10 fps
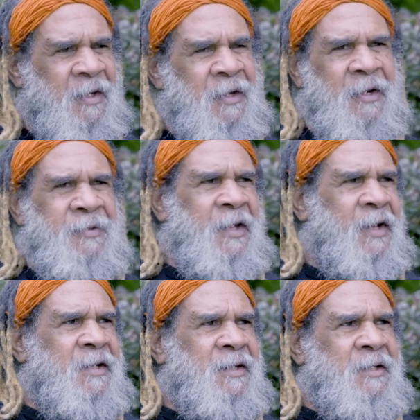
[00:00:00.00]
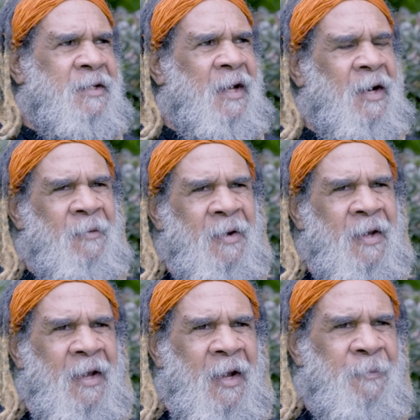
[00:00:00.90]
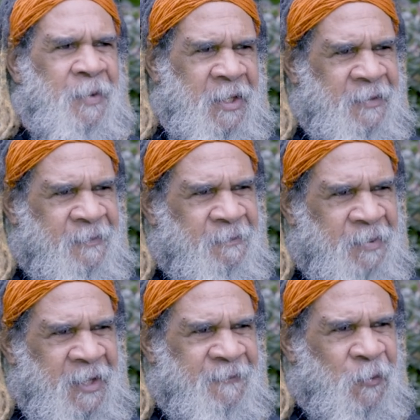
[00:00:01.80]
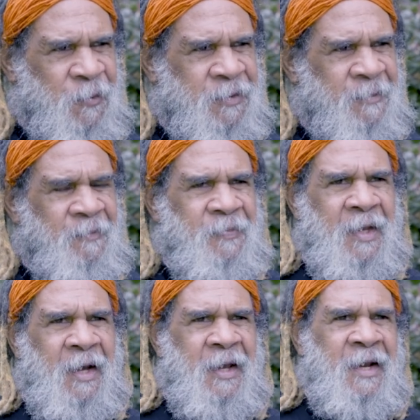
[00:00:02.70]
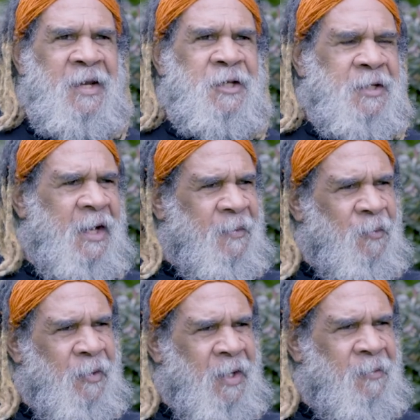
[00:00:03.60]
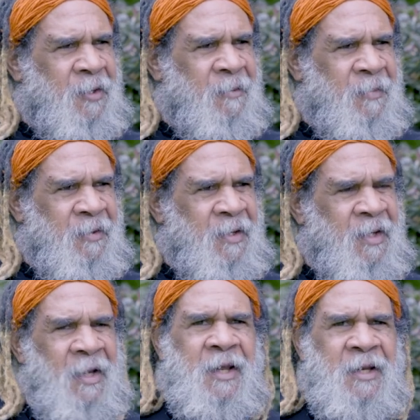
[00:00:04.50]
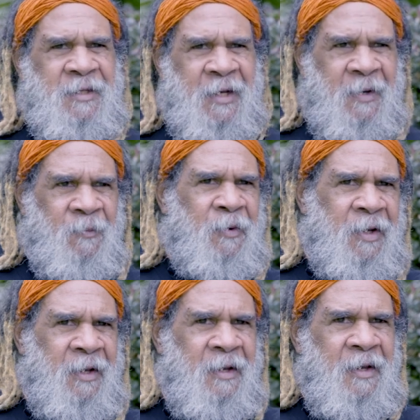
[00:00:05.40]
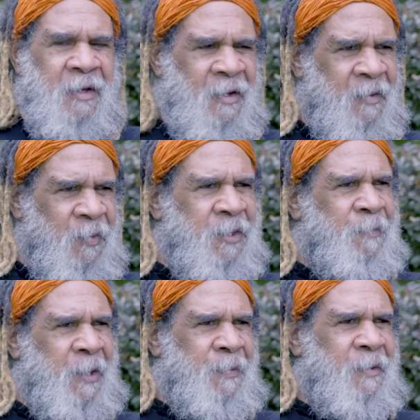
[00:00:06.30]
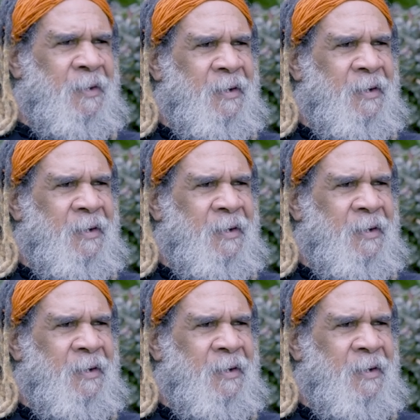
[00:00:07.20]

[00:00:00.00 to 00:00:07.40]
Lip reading: And I think it's our police force need to start working with community, and they need to start working with the people.